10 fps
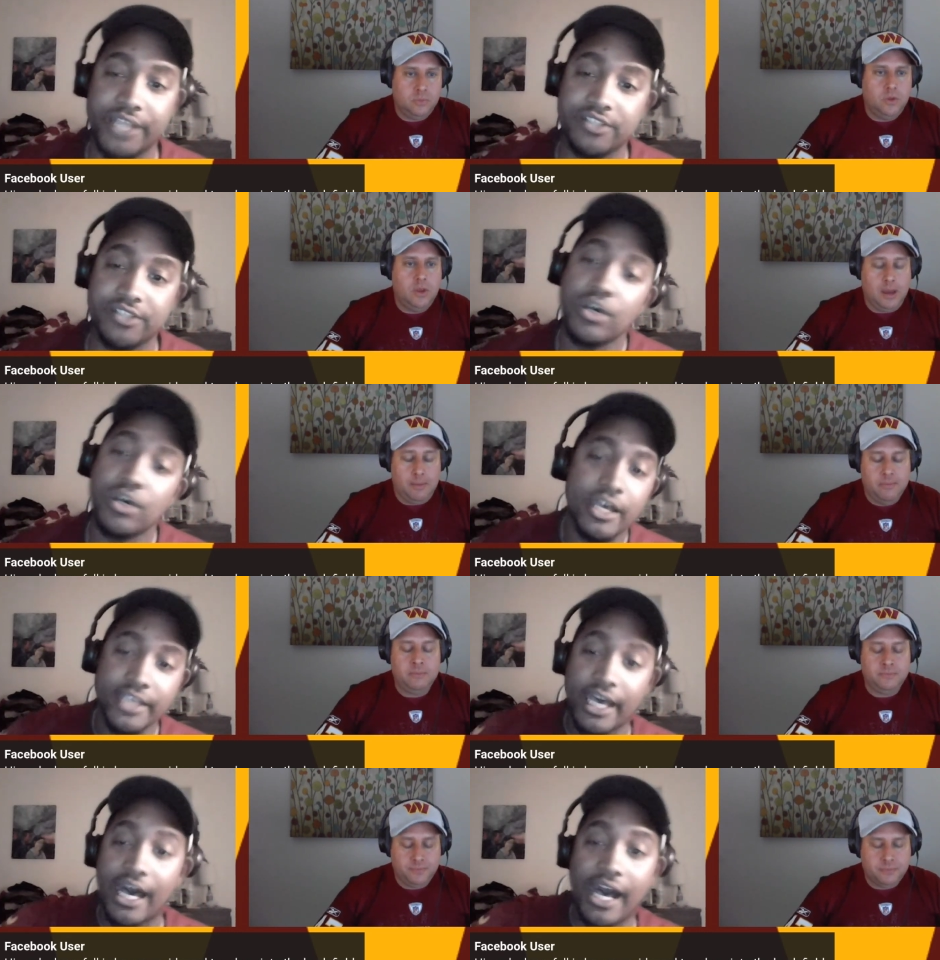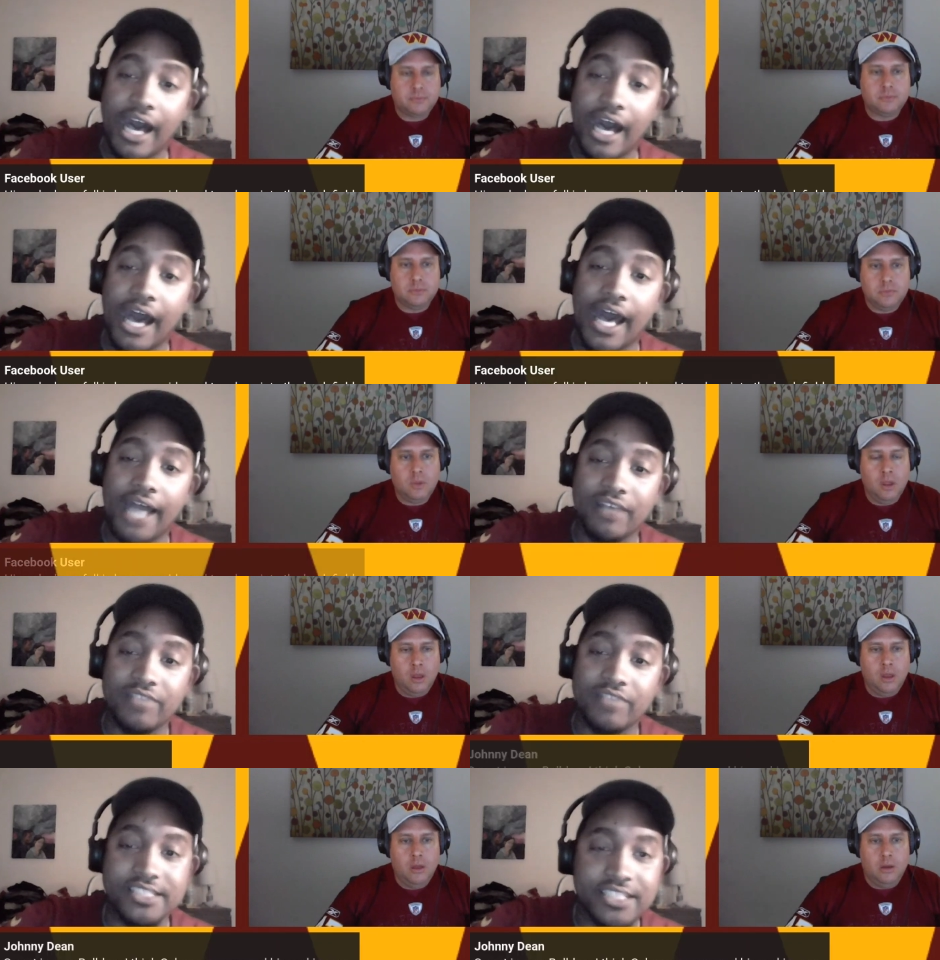Speaker 1: So, yeah, yeah I, I love
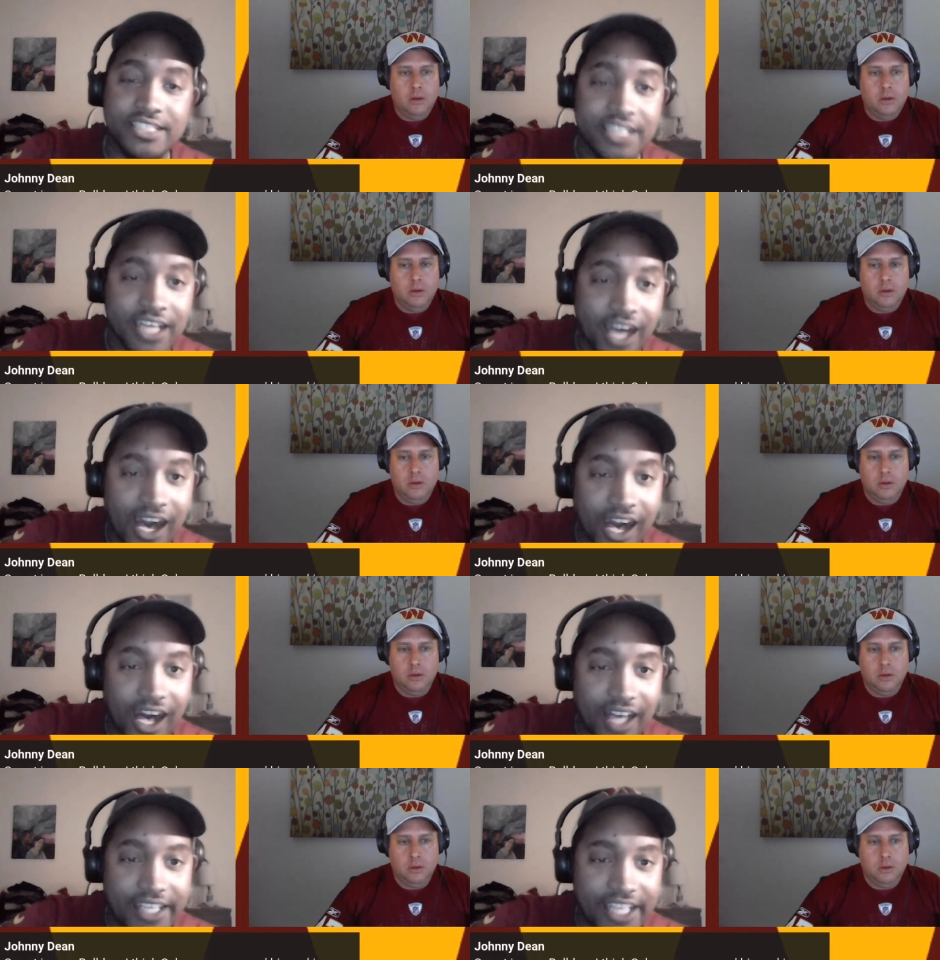this. Uh, yeah,